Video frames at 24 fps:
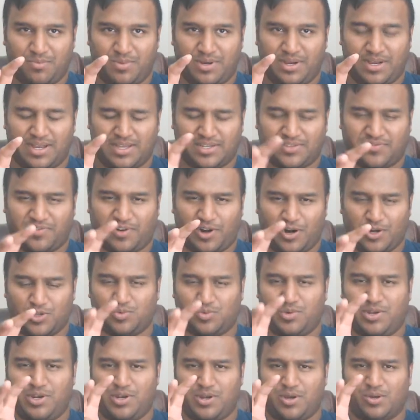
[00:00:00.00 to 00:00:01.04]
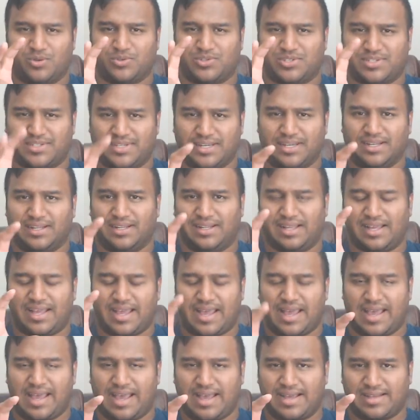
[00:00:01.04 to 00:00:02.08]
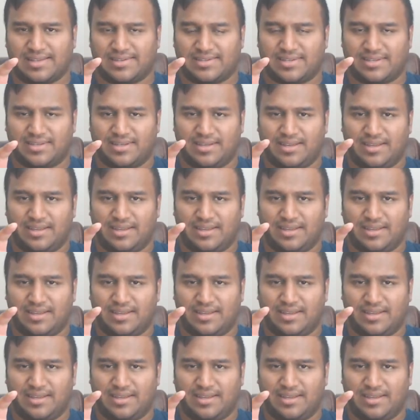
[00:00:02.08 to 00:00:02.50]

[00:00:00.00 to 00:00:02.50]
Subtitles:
as far as we know, still has